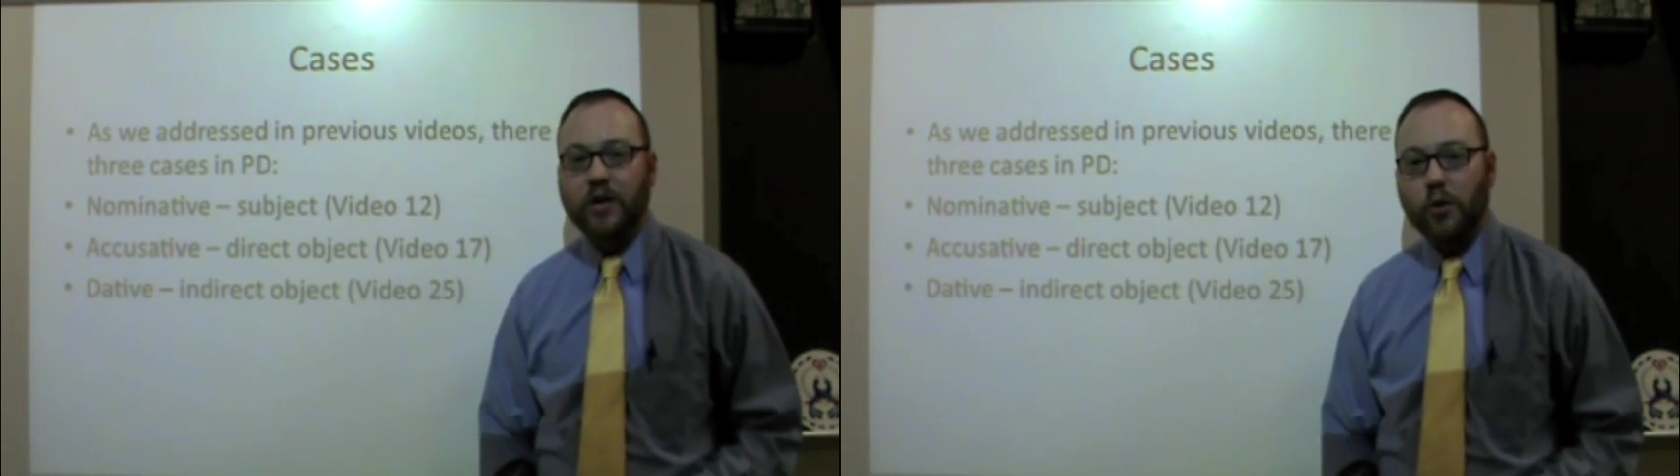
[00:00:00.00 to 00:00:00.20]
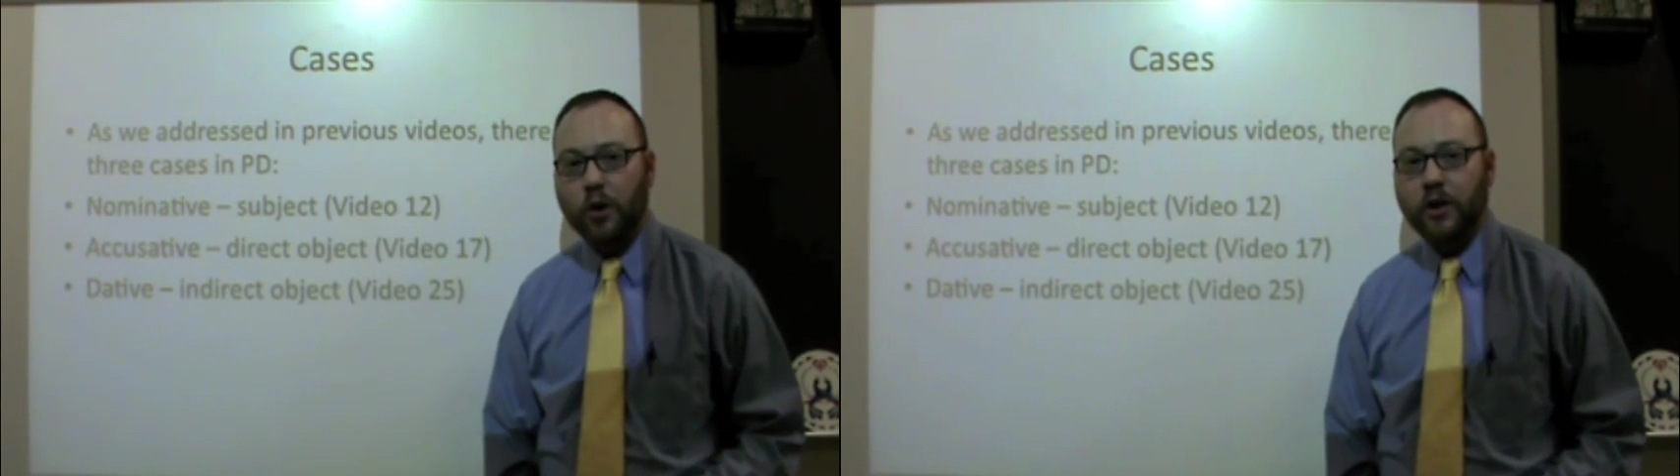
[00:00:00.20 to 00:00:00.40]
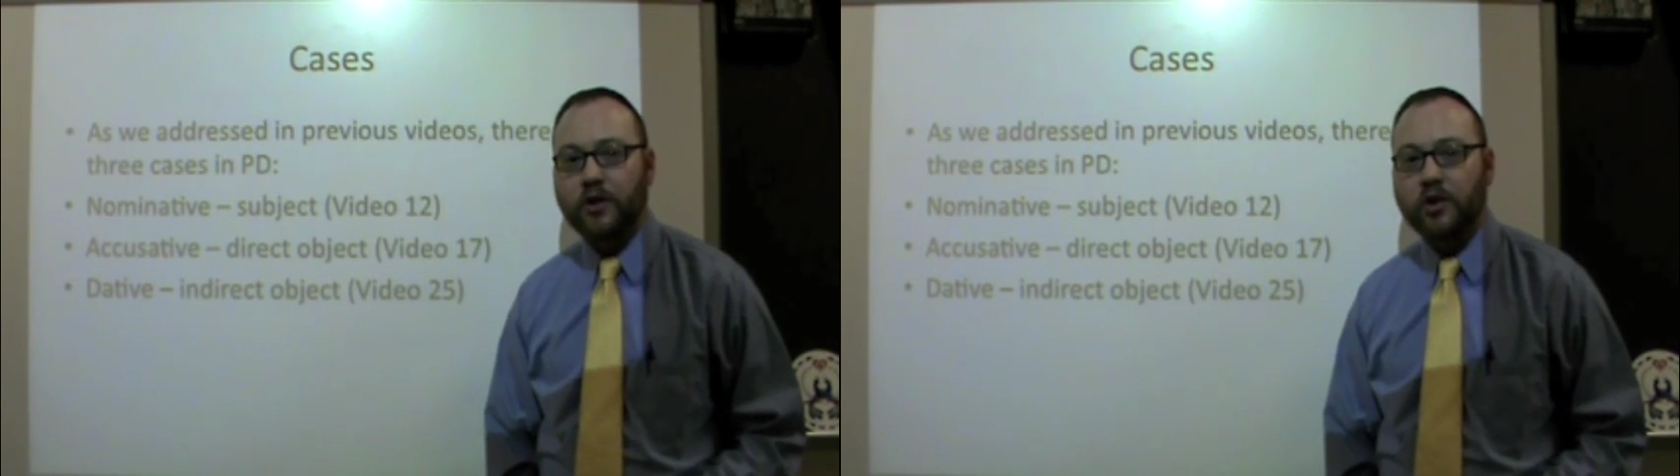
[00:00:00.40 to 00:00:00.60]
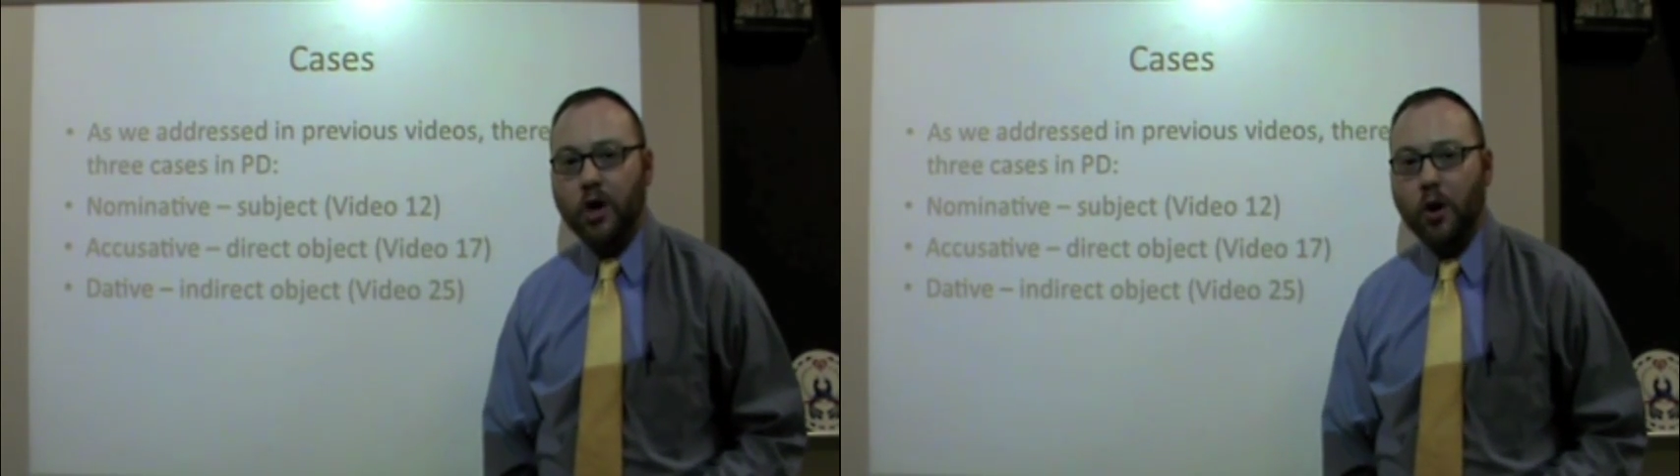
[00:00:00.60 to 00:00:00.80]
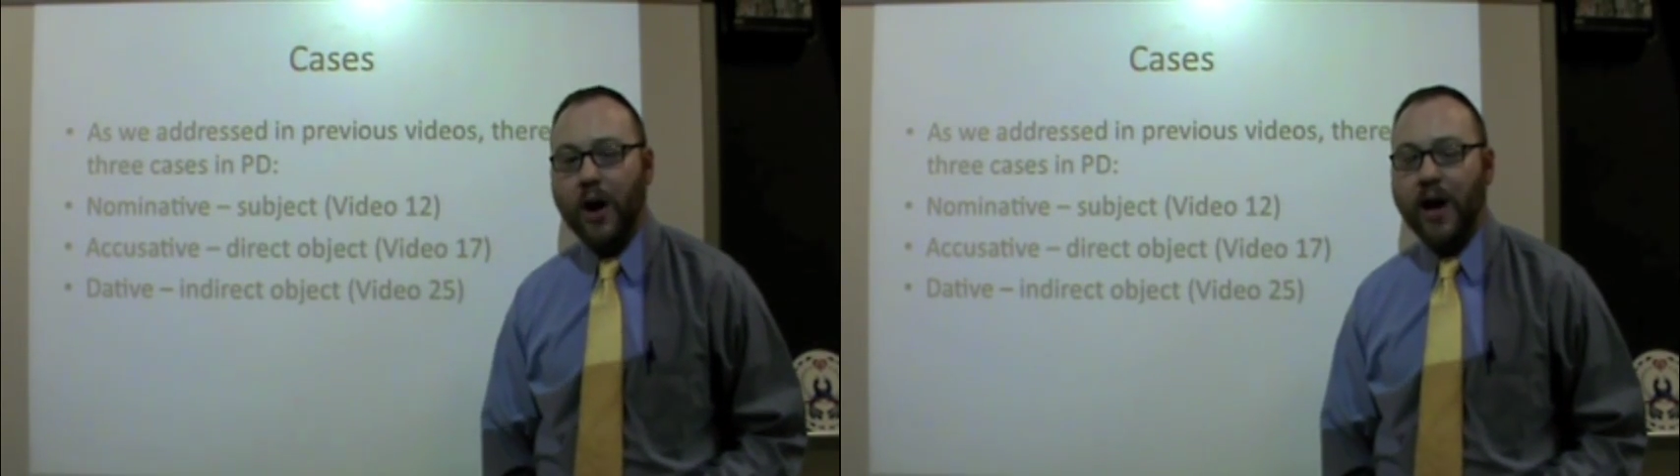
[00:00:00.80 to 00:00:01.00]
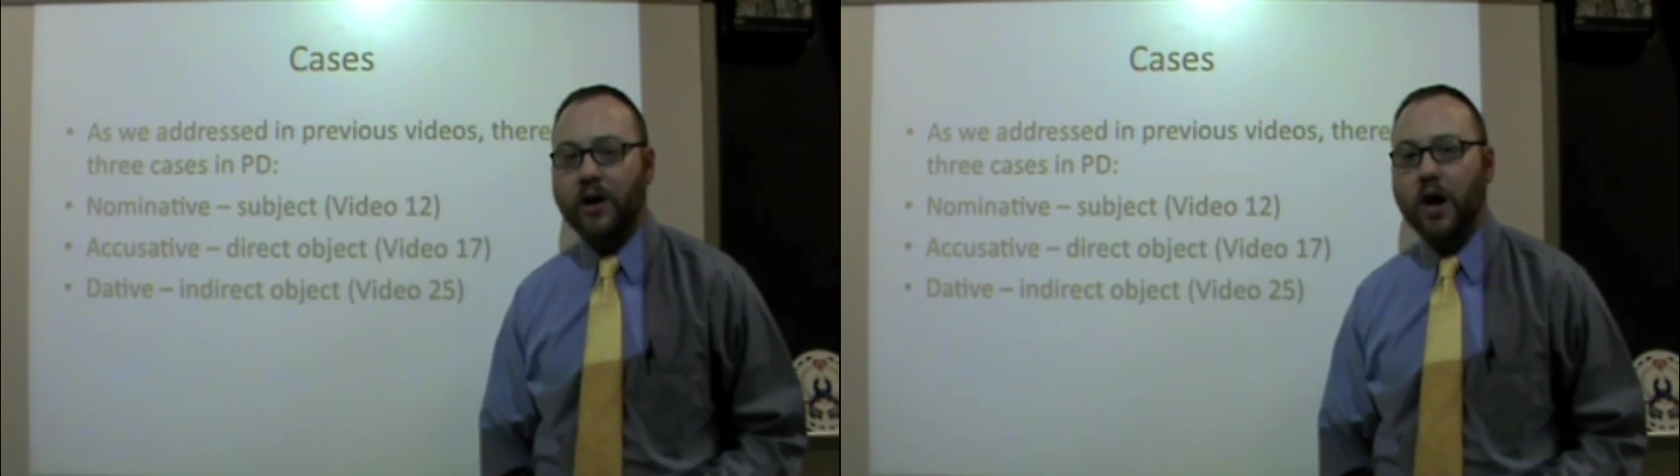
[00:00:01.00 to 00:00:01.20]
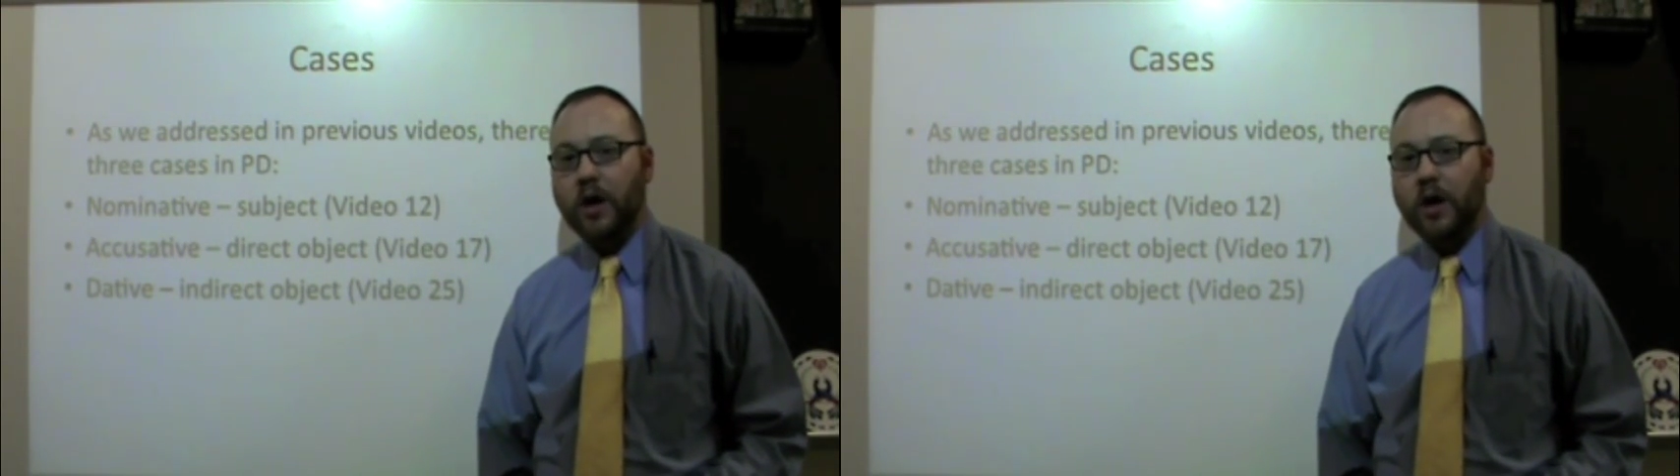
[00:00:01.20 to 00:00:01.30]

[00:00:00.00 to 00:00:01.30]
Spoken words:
in order to know how to